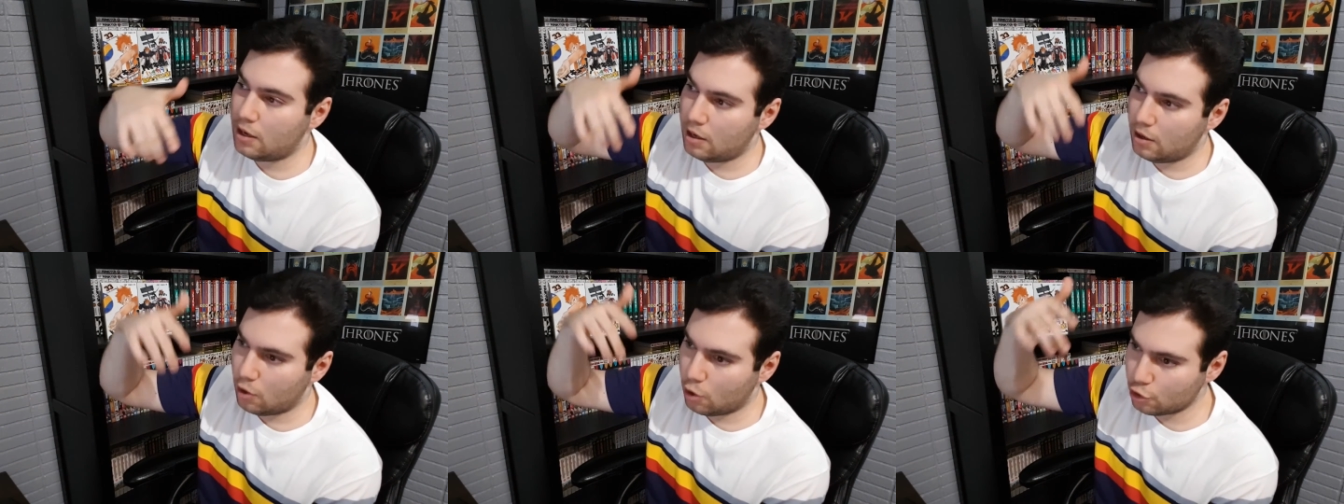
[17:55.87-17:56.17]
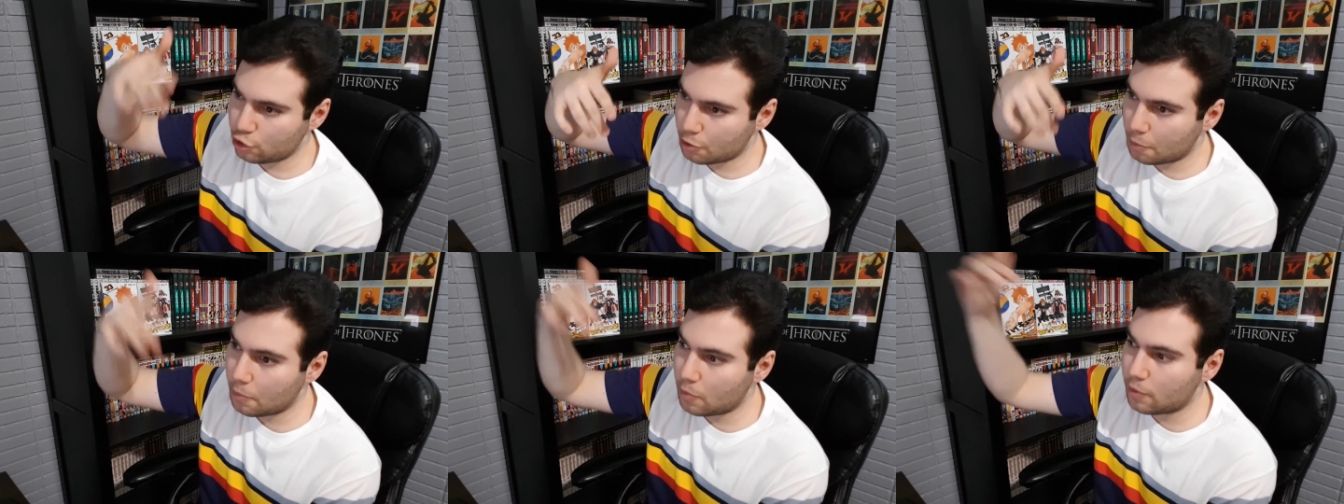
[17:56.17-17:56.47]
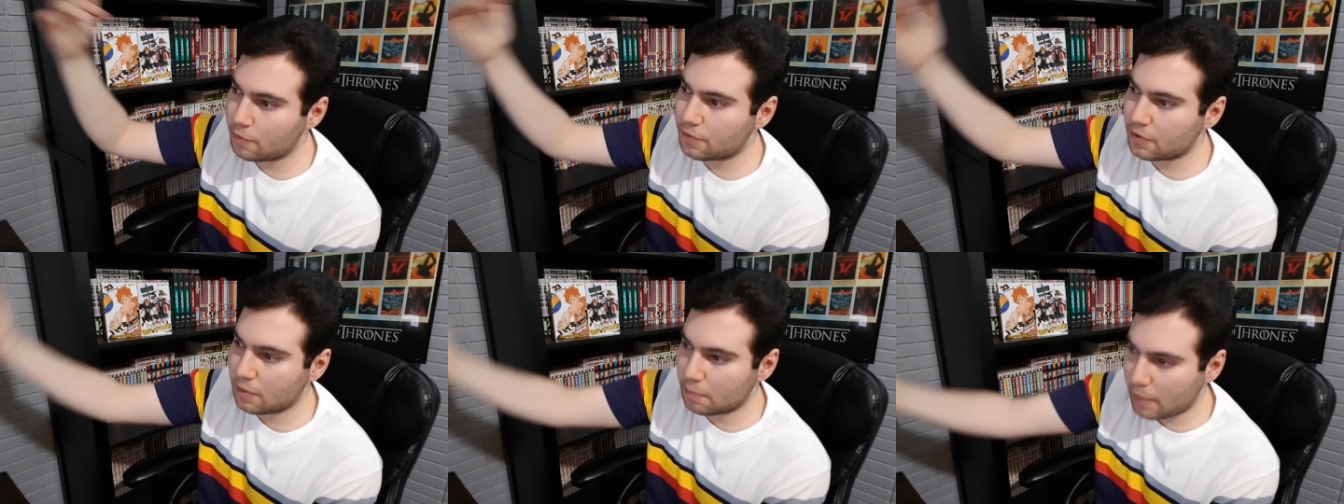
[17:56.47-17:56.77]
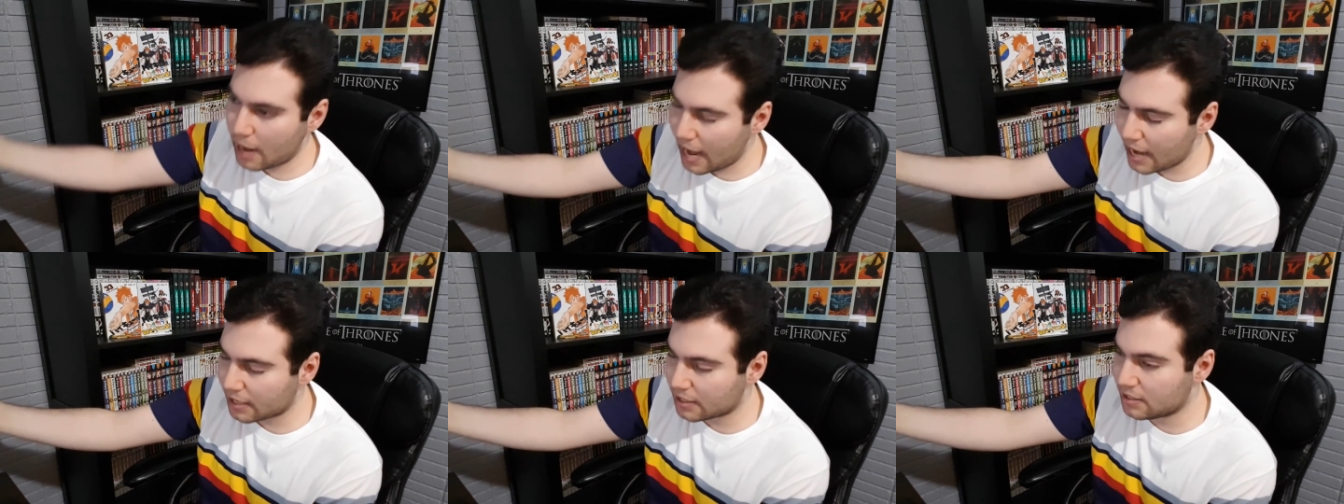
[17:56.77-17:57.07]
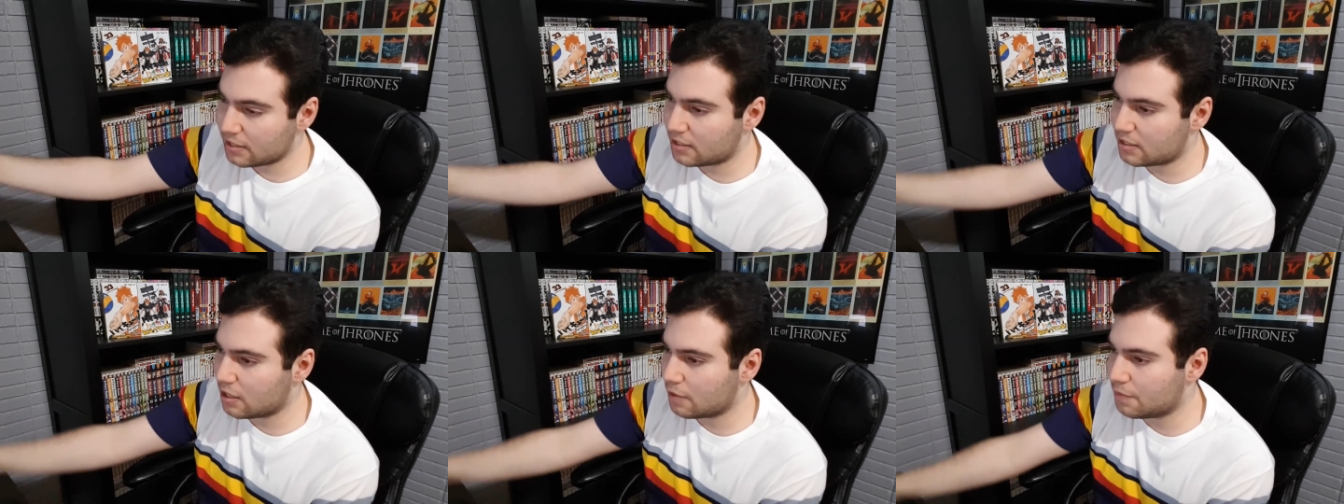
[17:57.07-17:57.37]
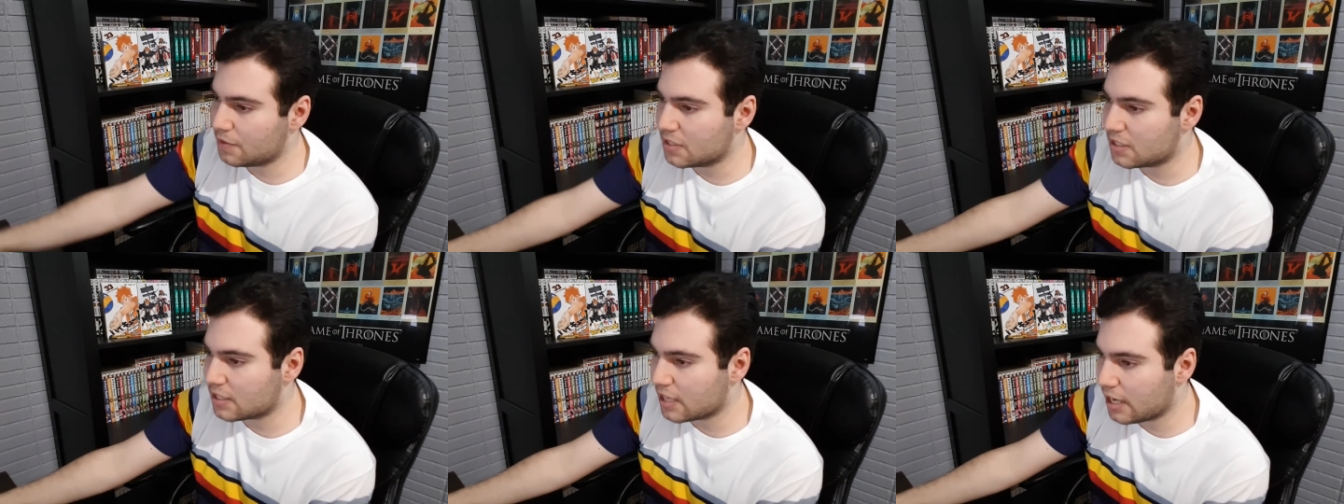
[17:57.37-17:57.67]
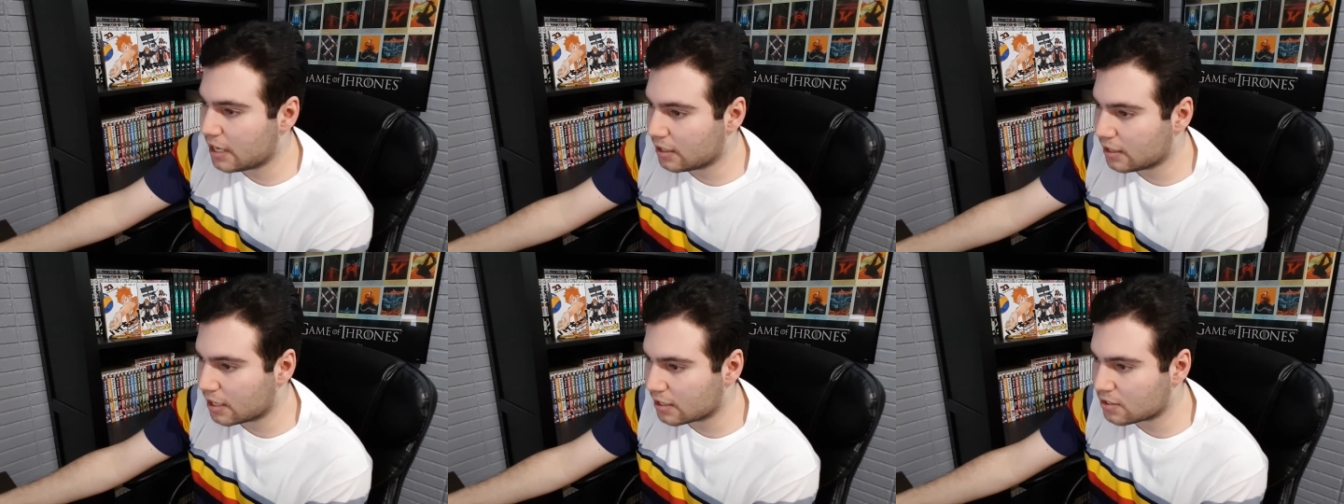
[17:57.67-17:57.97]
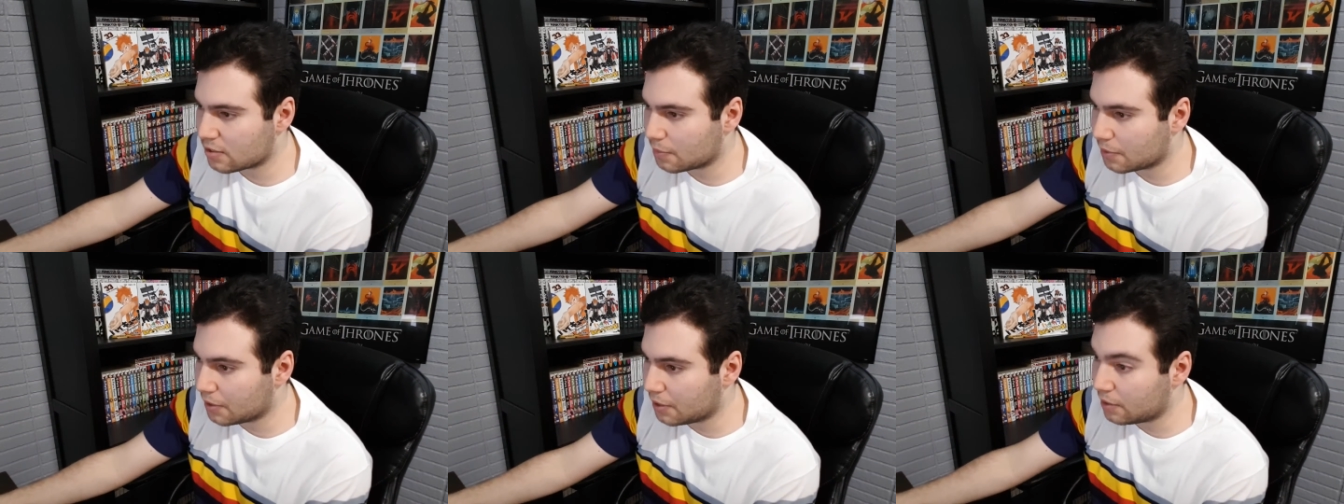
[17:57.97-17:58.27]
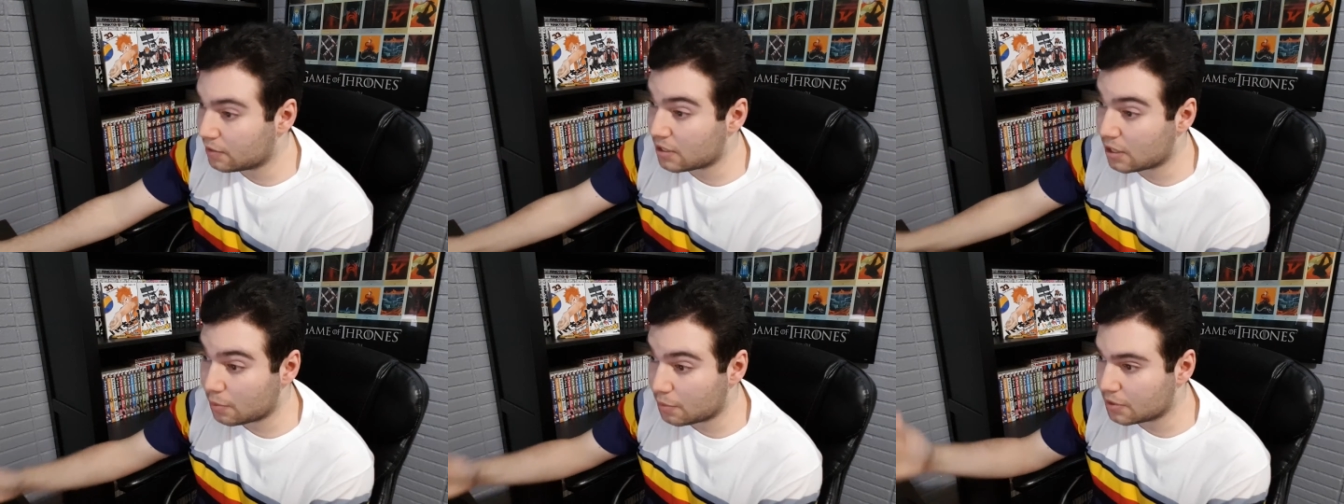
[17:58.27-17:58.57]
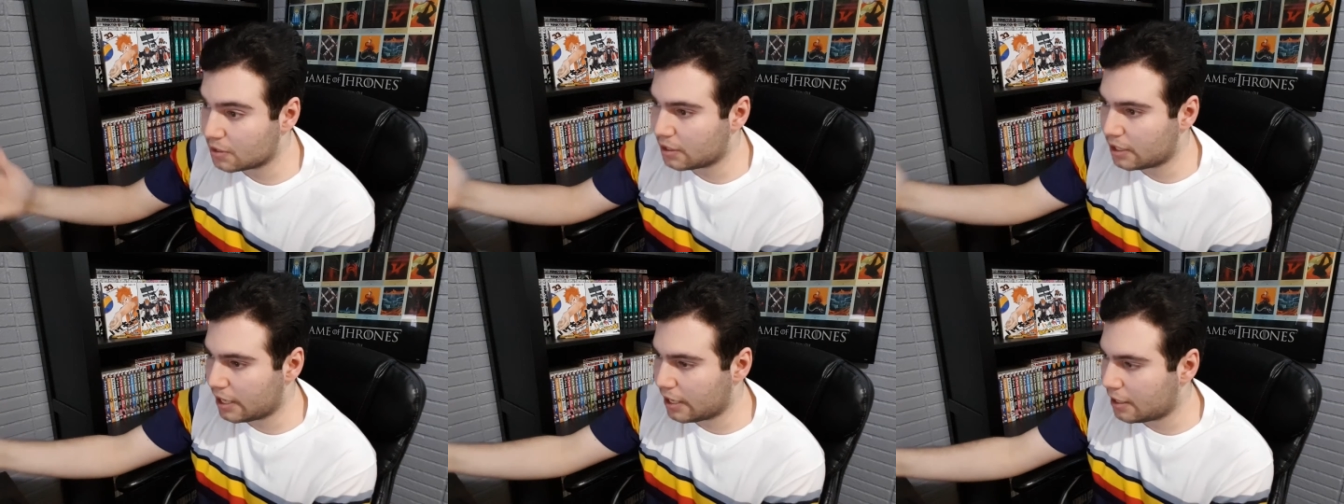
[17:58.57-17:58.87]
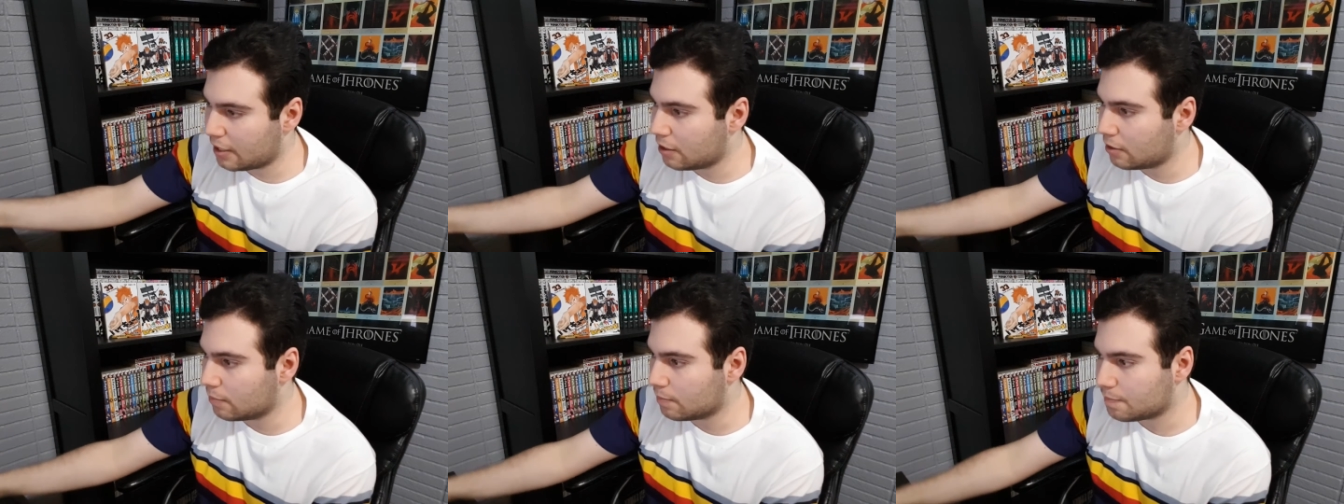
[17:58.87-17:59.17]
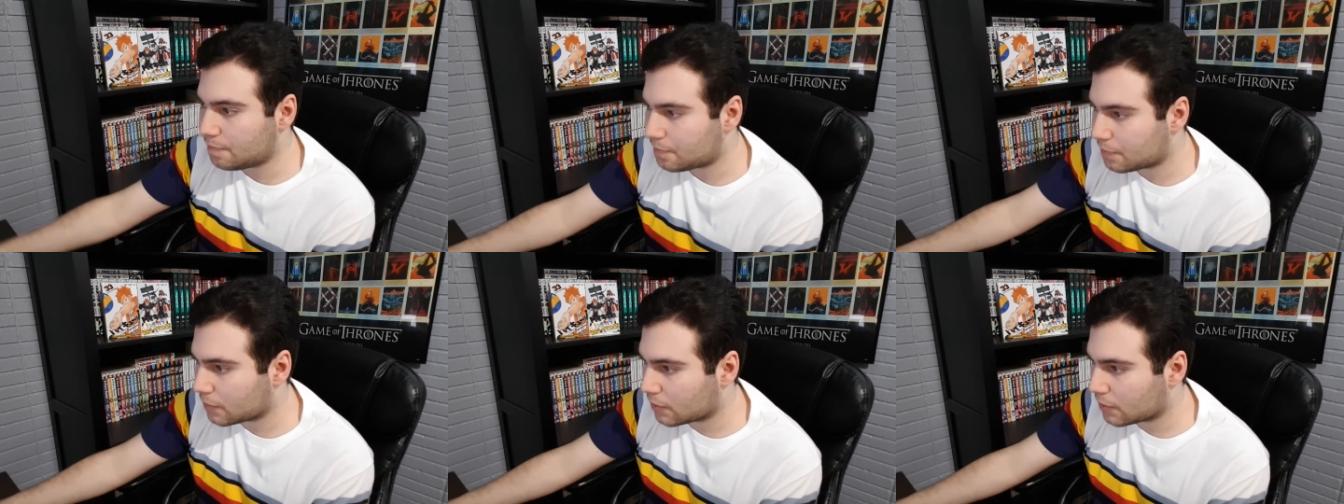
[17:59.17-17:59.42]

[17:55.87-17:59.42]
Hoshiumi went for the back and stuff instead, that's how he was able to get him.